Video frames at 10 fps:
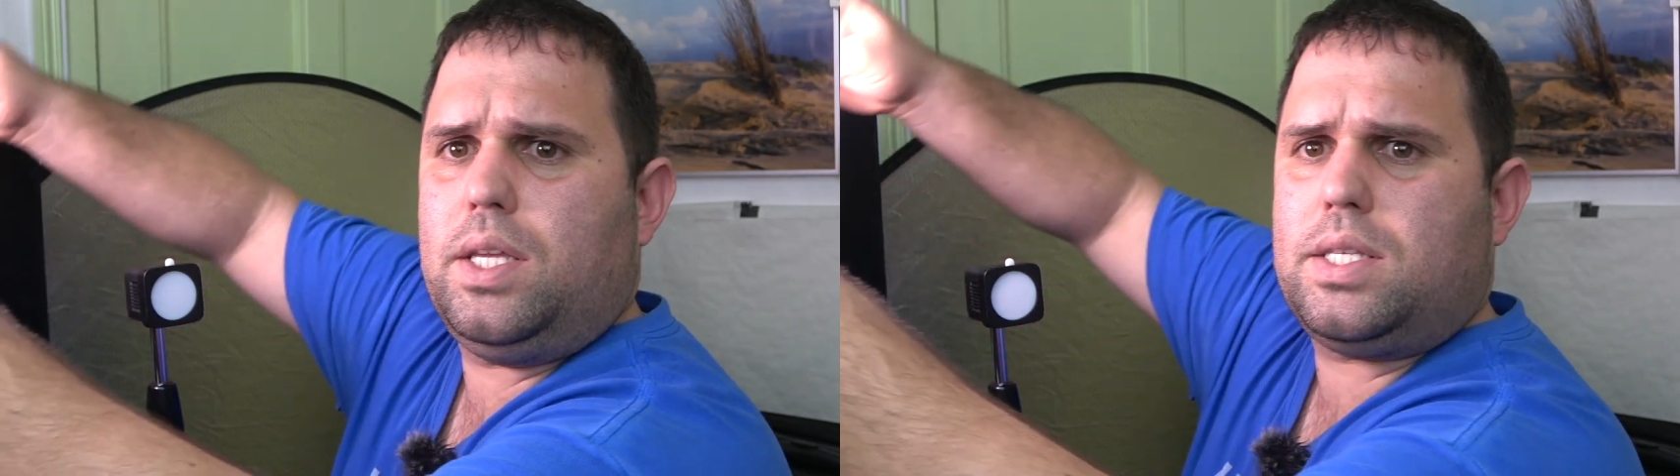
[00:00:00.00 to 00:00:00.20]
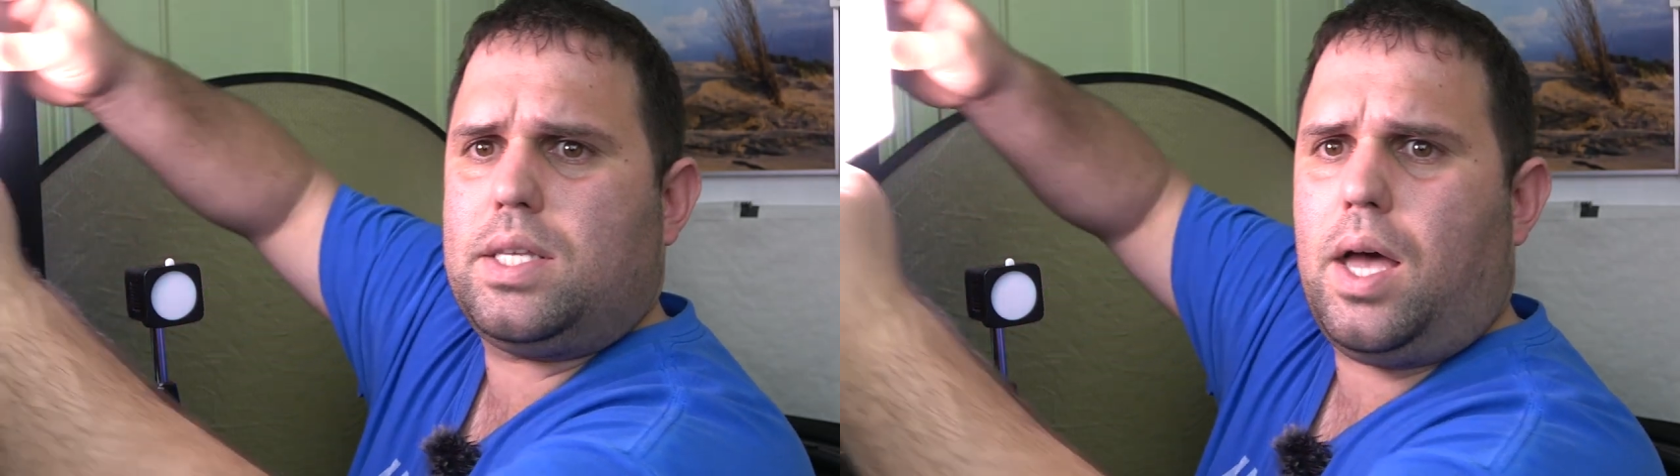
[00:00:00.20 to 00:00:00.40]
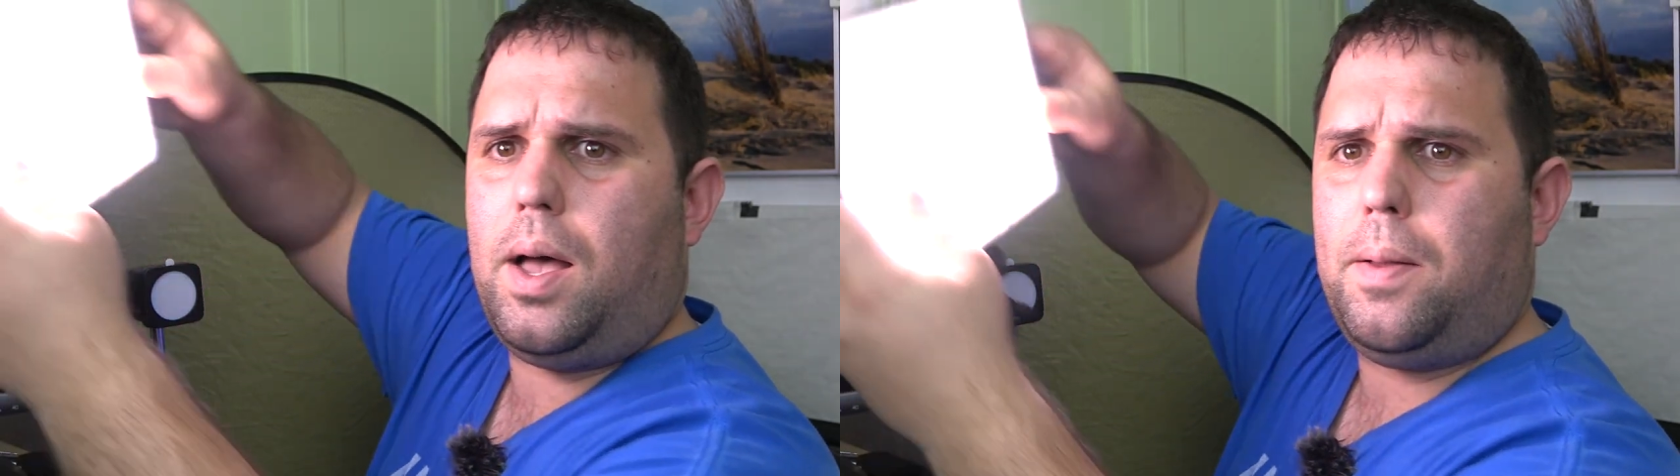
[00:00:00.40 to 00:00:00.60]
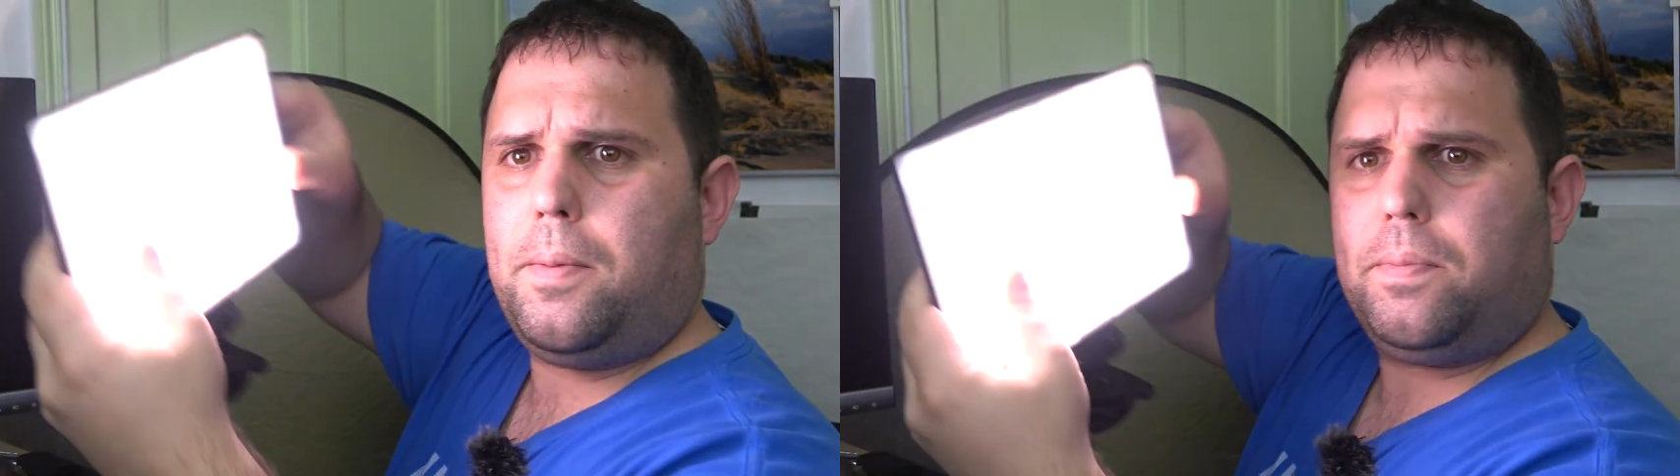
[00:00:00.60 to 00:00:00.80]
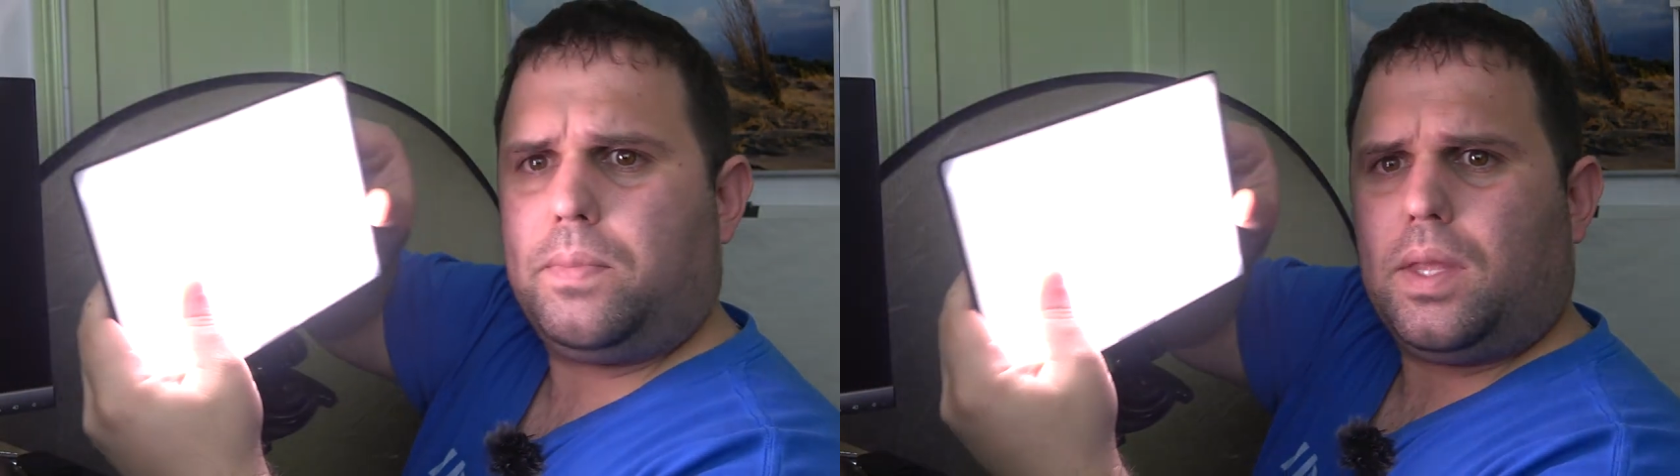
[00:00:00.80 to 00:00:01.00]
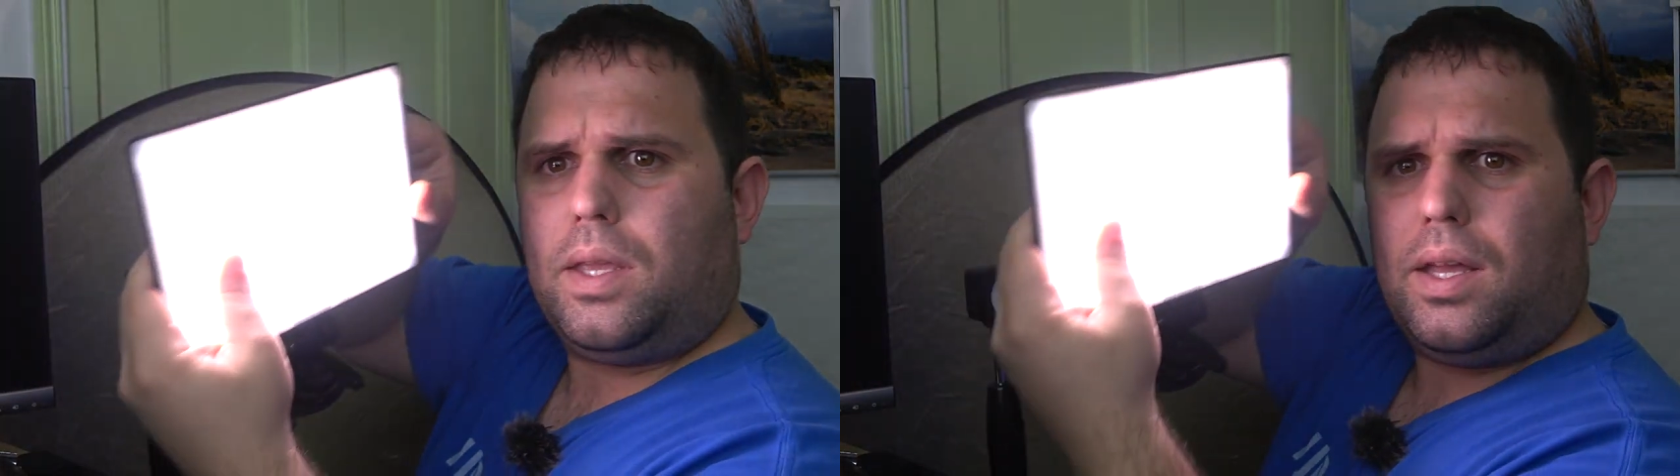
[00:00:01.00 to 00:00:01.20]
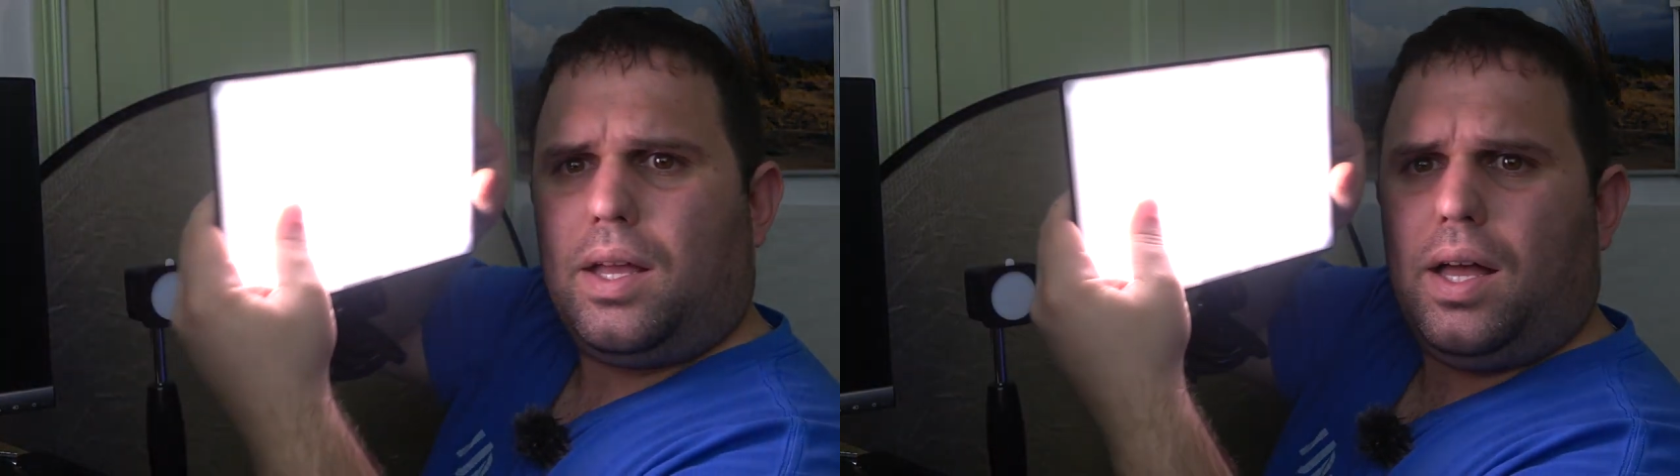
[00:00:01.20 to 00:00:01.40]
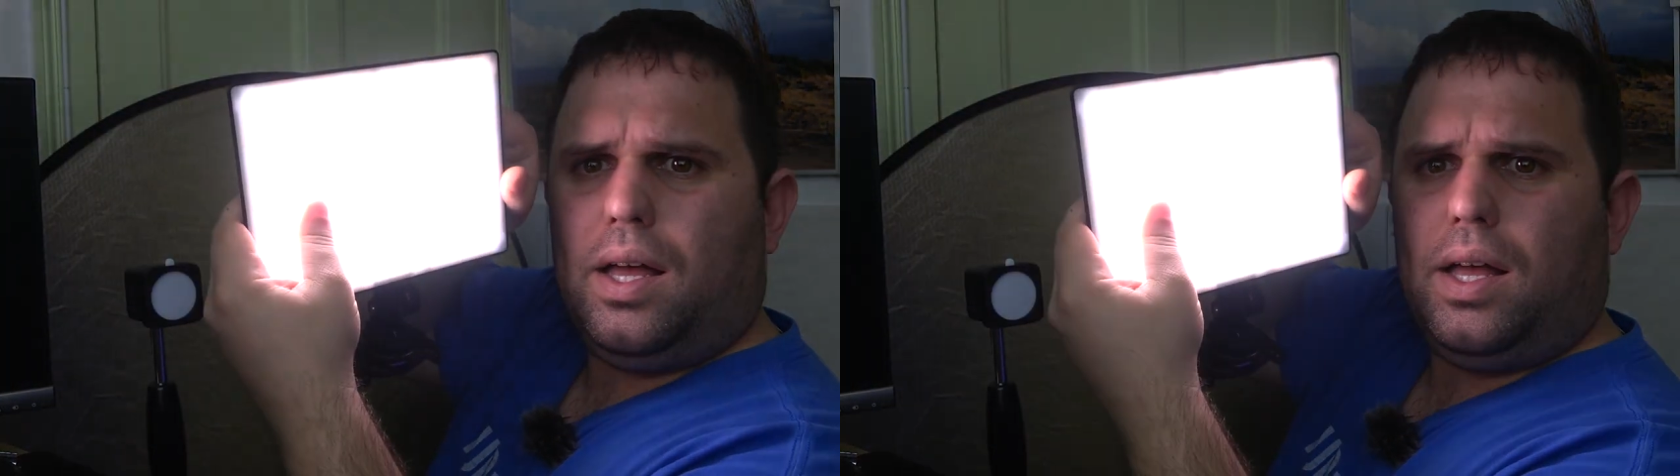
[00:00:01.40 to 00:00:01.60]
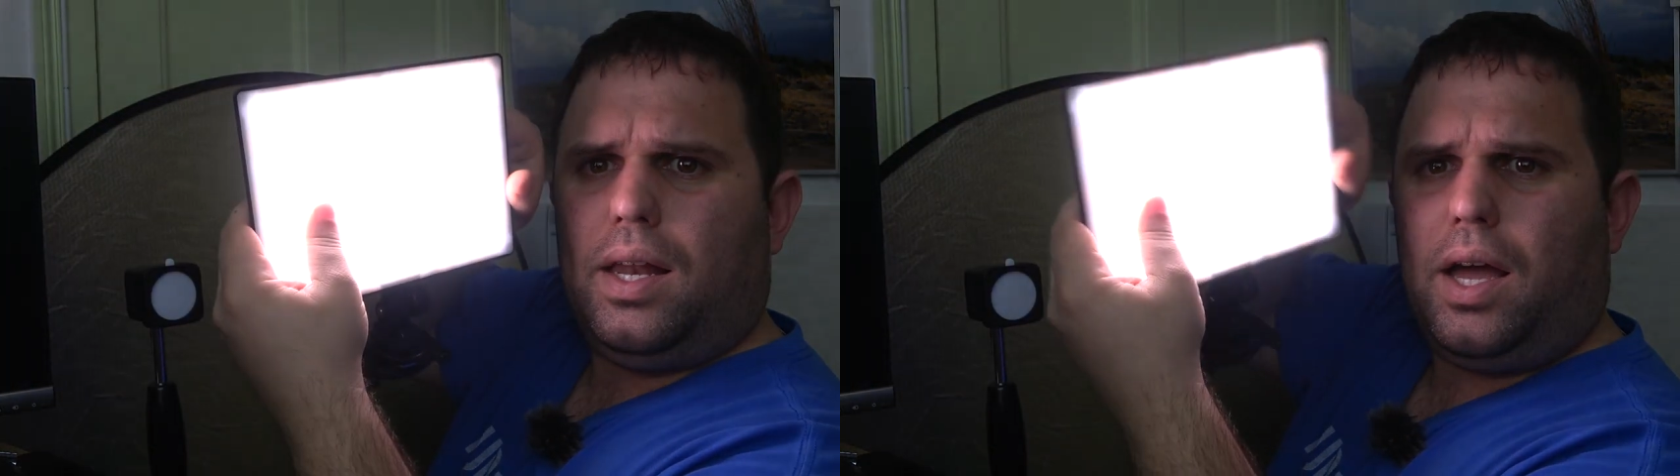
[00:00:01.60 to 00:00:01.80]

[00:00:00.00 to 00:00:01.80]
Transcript: this uh, uh,